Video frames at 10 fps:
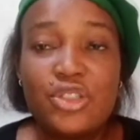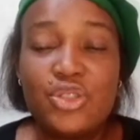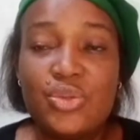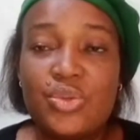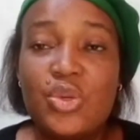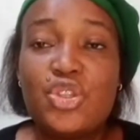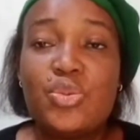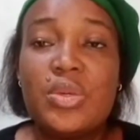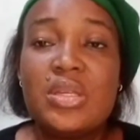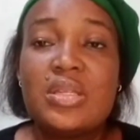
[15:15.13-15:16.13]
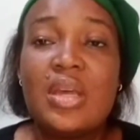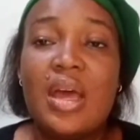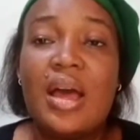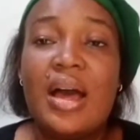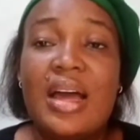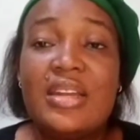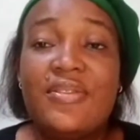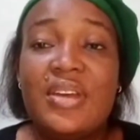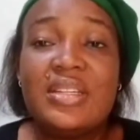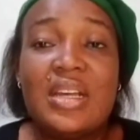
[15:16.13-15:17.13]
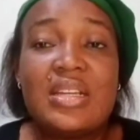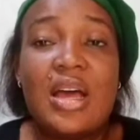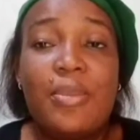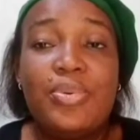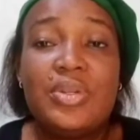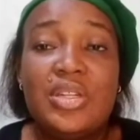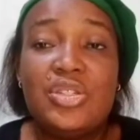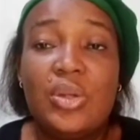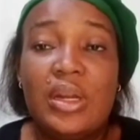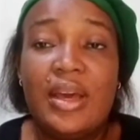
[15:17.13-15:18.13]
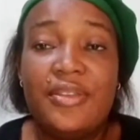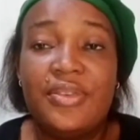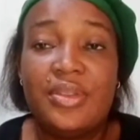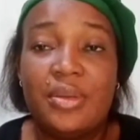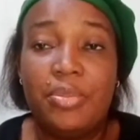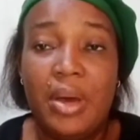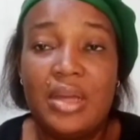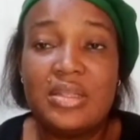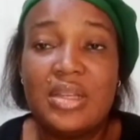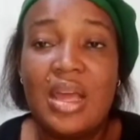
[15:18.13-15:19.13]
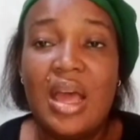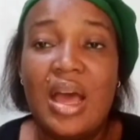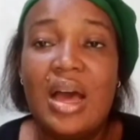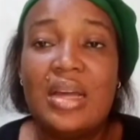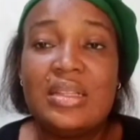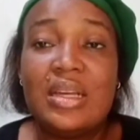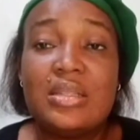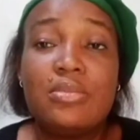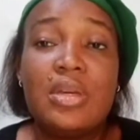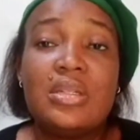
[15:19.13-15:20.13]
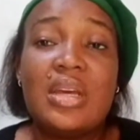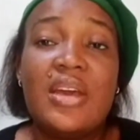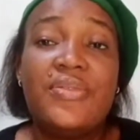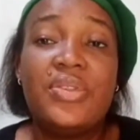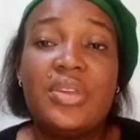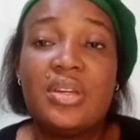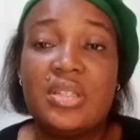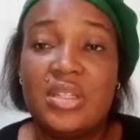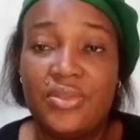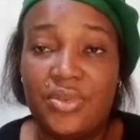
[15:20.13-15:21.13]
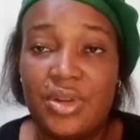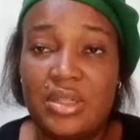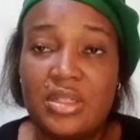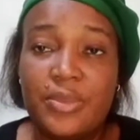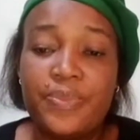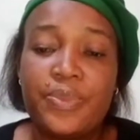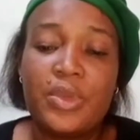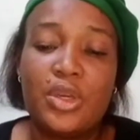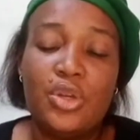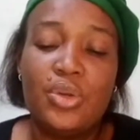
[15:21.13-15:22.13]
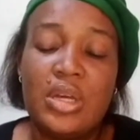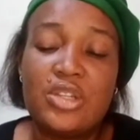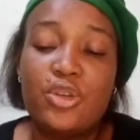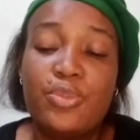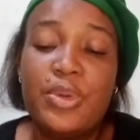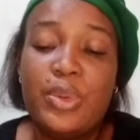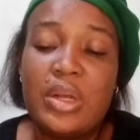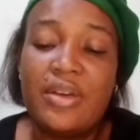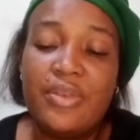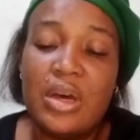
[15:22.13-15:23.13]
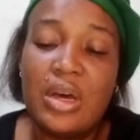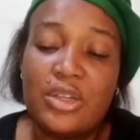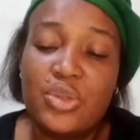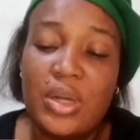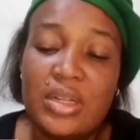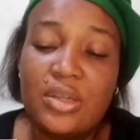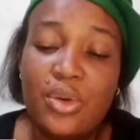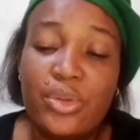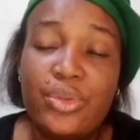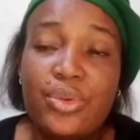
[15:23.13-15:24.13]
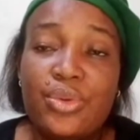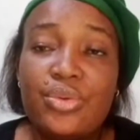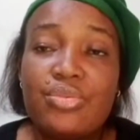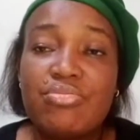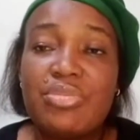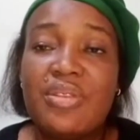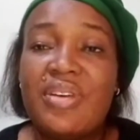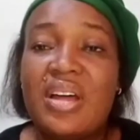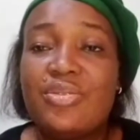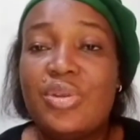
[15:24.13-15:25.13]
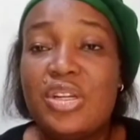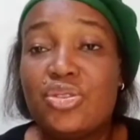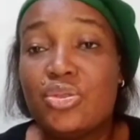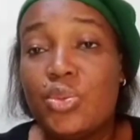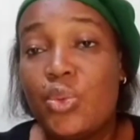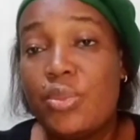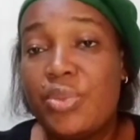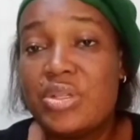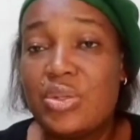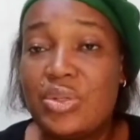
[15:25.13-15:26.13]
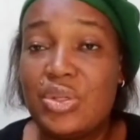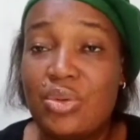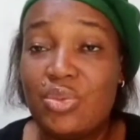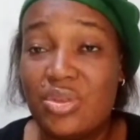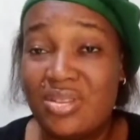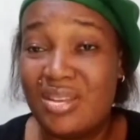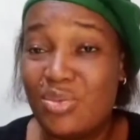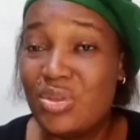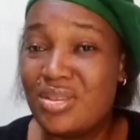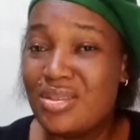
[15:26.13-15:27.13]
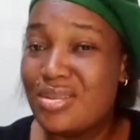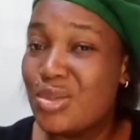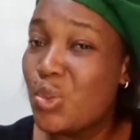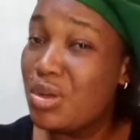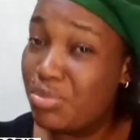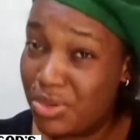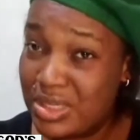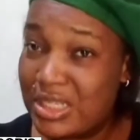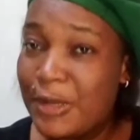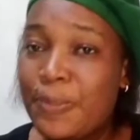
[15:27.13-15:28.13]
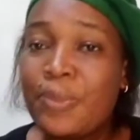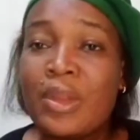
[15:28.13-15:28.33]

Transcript: shoes, which means an event has happened in your life in the past and it has made everything different. You know, there are some people that have actually gone through, they've had relationship with one person with one person